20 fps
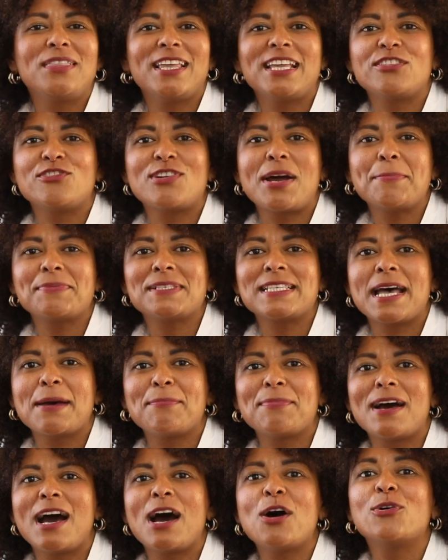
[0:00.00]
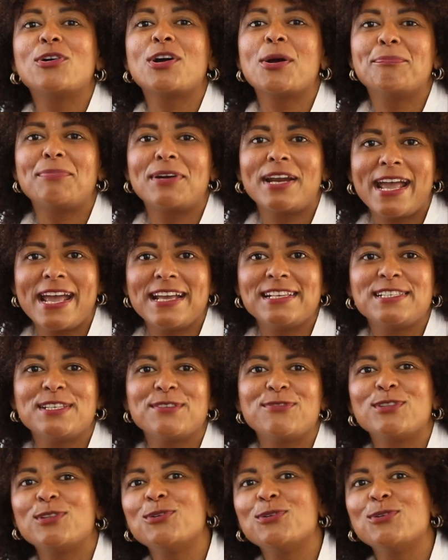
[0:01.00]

that wraps up our comprehensive